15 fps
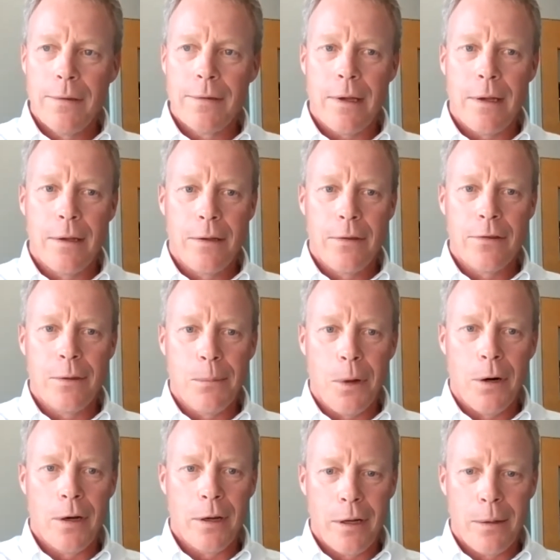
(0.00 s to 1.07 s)
sales and
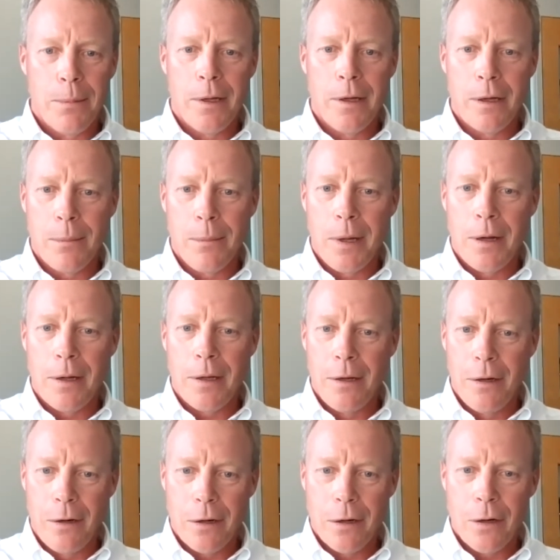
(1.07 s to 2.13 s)
marketing meeting about a
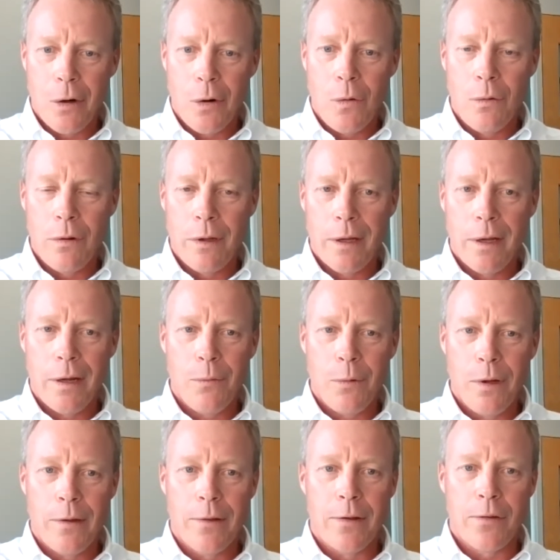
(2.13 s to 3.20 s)
year ago, and
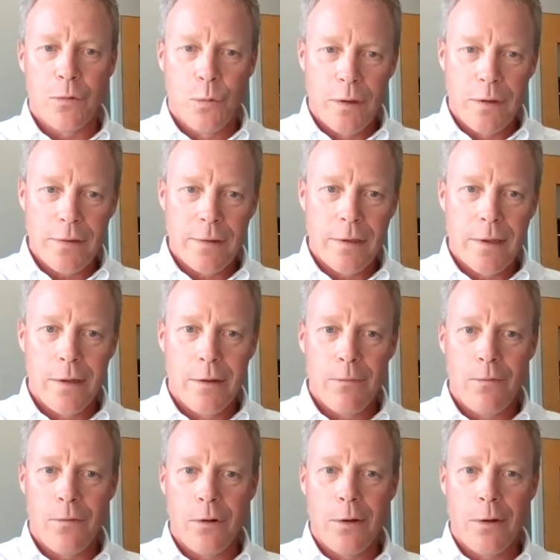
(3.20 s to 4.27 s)
we had the Swiss in
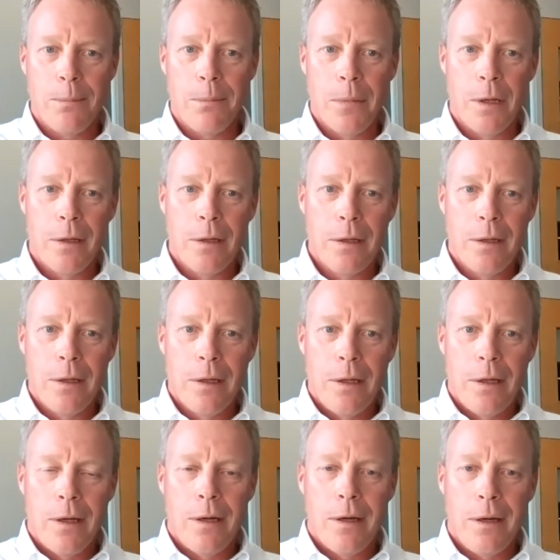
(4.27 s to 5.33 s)
from
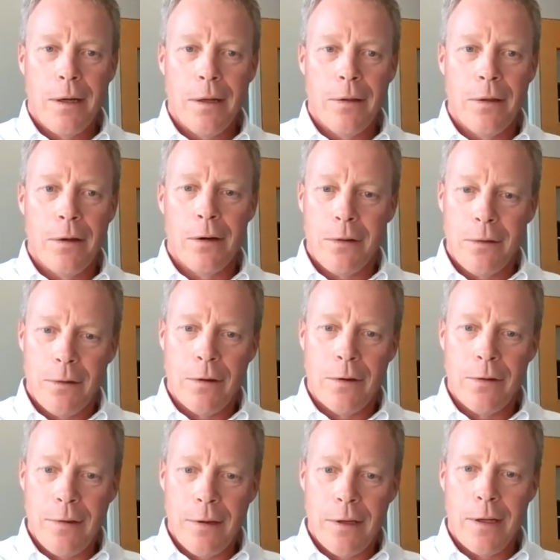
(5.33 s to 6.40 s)

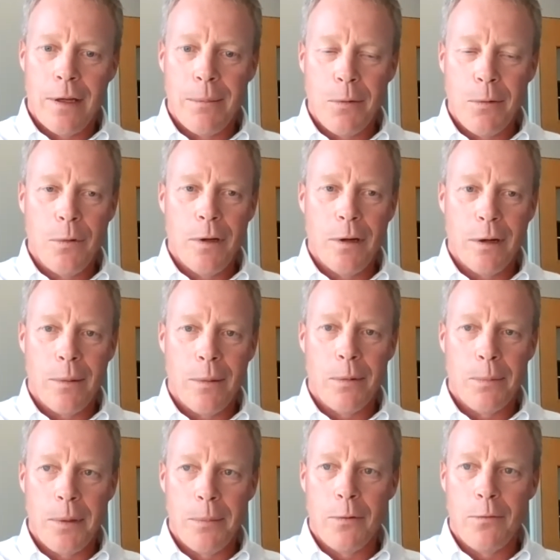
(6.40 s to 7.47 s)
their team, and we had a
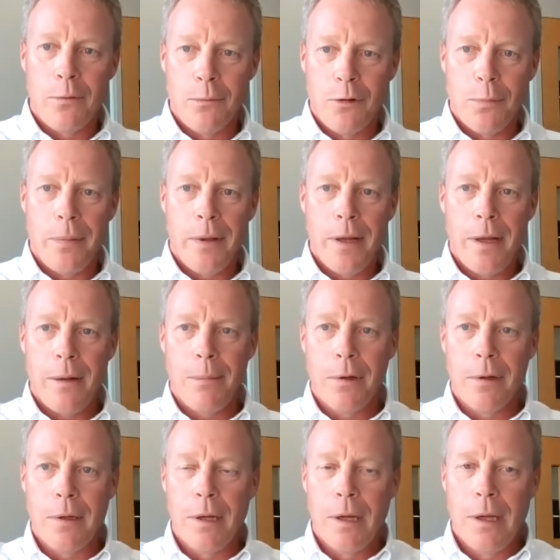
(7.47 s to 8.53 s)
couple people from Japan.
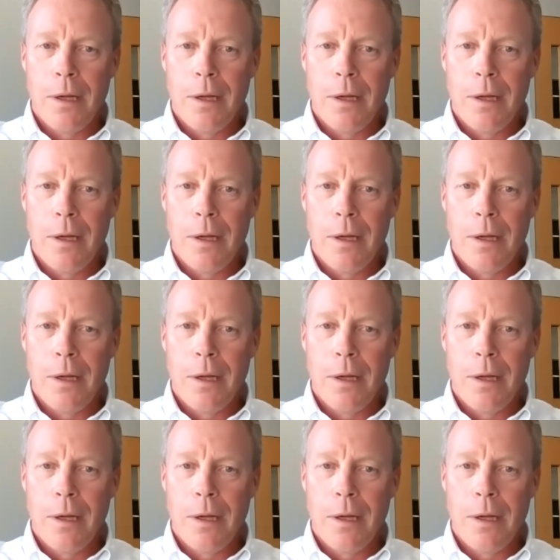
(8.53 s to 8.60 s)
But